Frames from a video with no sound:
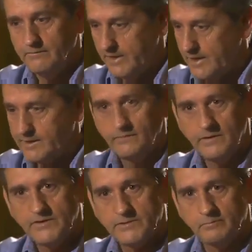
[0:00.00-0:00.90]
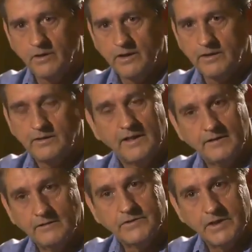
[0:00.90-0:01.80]
without giving us a break and
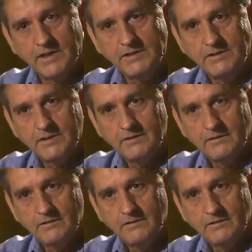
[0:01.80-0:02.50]
letting us eat.